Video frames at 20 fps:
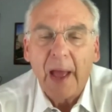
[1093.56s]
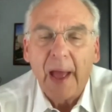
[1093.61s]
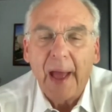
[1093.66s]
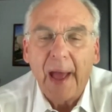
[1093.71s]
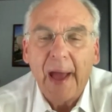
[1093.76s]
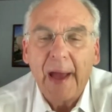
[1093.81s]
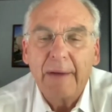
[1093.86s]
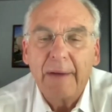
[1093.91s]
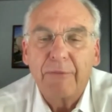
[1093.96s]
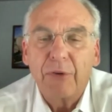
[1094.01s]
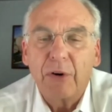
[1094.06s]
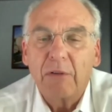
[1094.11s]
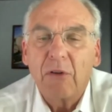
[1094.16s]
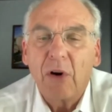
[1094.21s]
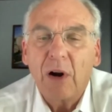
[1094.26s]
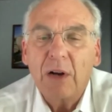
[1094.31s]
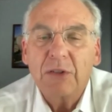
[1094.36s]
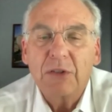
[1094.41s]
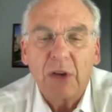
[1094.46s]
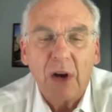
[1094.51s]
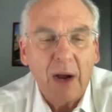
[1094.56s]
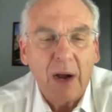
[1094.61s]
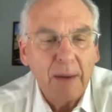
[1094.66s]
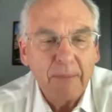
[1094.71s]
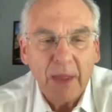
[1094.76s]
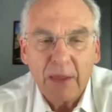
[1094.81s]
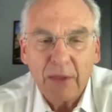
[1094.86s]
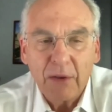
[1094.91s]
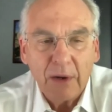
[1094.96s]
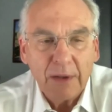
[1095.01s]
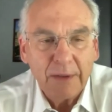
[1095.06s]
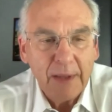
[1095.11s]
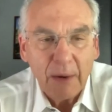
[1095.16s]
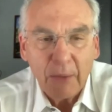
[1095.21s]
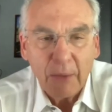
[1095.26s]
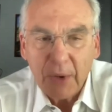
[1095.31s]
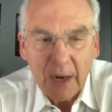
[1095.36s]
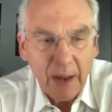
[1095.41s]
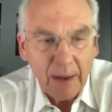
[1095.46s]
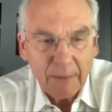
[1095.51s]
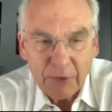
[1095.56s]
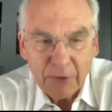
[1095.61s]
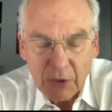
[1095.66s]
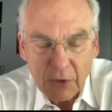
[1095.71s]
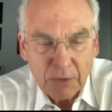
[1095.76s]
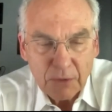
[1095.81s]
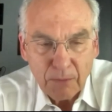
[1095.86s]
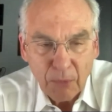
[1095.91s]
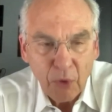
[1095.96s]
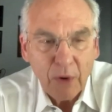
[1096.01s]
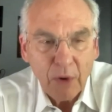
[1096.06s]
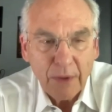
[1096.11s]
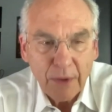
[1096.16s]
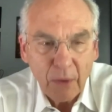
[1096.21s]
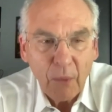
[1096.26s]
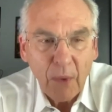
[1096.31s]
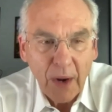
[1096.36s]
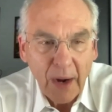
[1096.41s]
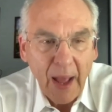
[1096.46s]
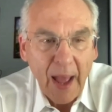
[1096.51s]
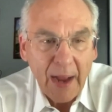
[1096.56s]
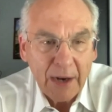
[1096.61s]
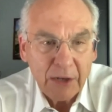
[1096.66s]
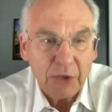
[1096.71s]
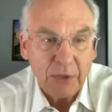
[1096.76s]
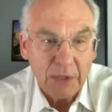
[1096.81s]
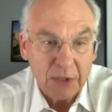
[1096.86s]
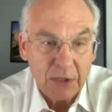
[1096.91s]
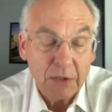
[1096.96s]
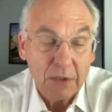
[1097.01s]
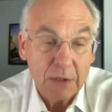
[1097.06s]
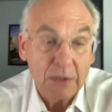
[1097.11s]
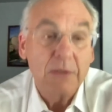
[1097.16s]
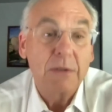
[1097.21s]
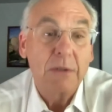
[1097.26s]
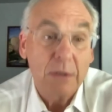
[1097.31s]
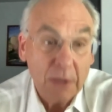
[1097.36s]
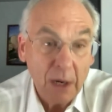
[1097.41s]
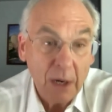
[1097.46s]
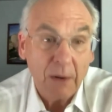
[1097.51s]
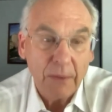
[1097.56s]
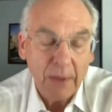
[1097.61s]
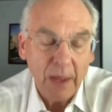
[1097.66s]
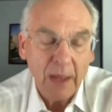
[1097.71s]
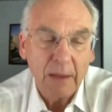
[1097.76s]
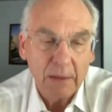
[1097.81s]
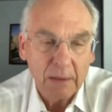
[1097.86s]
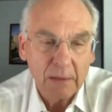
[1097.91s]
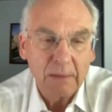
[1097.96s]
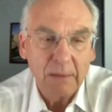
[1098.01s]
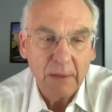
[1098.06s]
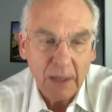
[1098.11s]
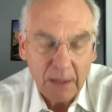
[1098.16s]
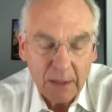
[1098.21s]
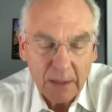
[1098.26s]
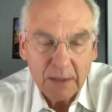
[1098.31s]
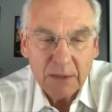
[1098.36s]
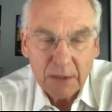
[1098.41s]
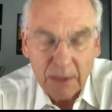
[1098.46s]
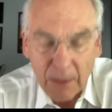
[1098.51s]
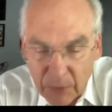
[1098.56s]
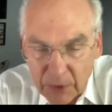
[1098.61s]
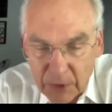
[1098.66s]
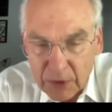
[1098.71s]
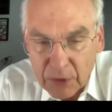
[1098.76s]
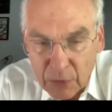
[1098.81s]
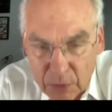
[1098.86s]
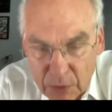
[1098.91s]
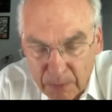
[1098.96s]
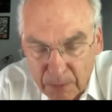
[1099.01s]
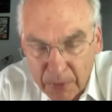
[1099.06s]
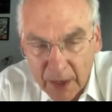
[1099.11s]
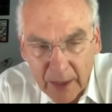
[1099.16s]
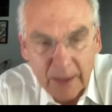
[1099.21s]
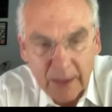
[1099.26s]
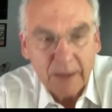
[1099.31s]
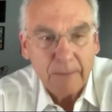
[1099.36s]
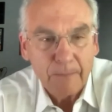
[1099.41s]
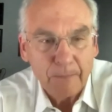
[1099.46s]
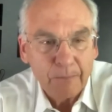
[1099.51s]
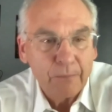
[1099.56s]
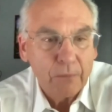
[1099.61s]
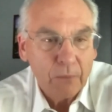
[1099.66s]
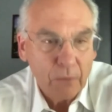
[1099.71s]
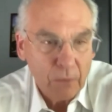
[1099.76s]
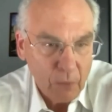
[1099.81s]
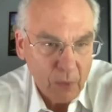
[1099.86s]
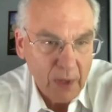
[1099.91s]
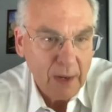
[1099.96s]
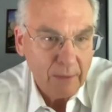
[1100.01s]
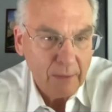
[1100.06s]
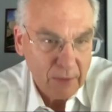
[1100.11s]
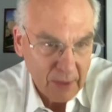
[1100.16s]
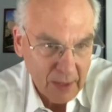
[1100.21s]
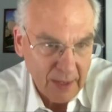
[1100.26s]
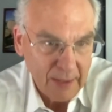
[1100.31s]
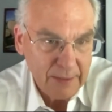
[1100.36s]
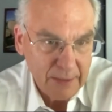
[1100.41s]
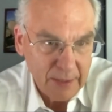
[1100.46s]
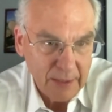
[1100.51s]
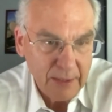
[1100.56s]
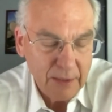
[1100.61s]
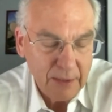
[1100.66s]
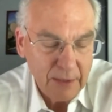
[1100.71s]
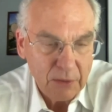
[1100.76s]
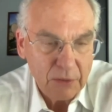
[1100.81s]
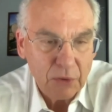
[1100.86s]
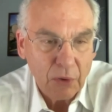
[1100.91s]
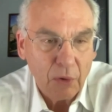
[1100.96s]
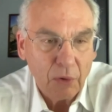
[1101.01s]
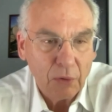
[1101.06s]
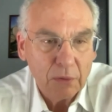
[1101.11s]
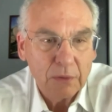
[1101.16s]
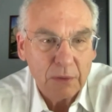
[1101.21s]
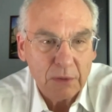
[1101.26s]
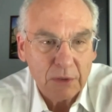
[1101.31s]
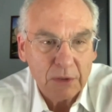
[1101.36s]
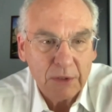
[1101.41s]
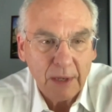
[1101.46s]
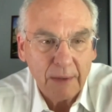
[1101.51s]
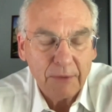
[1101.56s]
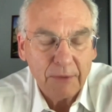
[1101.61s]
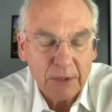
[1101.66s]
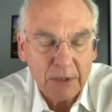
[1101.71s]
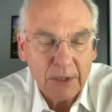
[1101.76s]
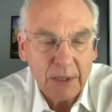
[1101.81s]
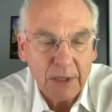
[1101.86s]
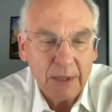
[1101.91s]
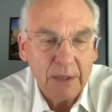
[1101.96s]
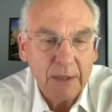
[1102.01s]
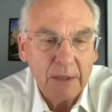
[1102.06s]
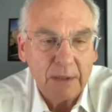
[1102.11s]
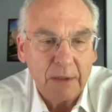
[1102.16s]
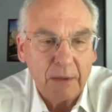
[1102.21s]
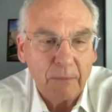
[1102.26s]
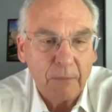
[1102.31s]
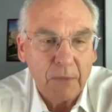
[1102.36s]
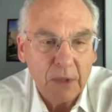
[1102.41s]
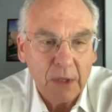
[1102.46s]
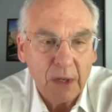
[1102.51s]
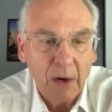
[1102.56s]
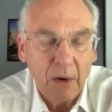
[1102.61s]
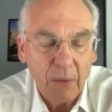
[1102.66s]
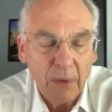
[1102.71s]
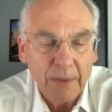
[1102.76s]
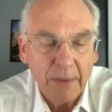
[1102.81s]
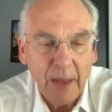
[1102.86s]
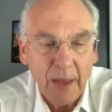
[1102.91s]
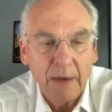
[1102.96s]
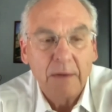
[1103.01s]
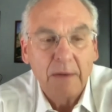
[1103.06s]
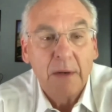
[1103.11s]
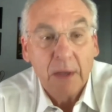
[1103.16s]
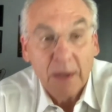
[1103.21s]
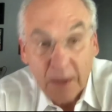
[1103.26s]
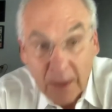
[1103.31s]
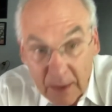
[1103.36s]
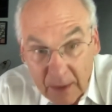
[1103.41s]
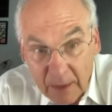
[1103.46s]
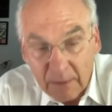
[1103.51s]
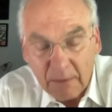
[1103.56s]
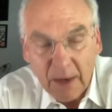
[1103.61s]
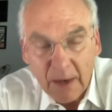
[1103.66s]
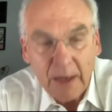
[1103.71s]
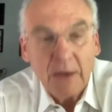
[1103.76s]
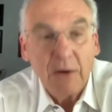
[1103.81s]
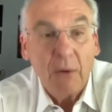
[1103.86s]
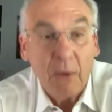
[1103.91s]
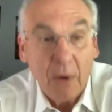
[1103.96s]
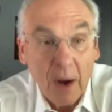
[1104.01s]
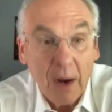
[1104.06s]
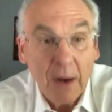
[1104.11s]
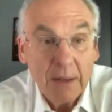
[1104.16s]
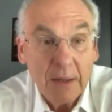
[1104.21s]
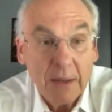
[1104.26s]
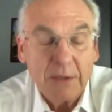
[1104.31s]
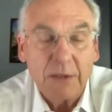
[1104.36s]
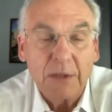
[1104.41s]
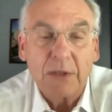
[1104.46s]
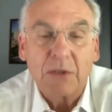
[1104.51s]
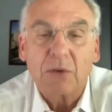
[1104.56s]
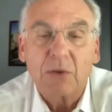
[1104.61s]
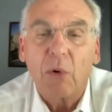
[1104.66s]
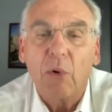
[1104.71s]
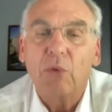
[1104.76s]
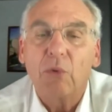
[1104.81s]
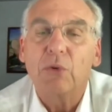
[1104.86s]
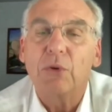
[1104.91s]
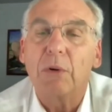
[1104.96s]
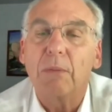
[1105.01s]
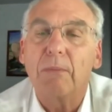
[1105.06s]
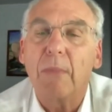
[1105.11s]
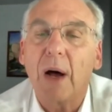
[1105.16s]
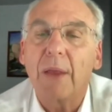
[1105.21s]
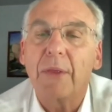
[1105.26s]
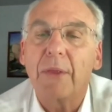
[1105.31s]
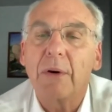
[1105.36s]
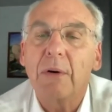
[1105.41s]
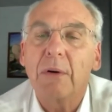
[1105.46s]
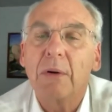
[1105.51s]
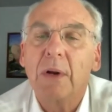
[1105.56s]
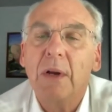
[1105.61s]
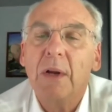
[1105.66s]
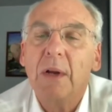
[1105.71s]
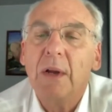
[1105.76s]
And for a long time, they thought they were going to have to use more than one actress, because, they needed someone who's playing whatever, 18 years old or 17 at the, and then later on as this older mother.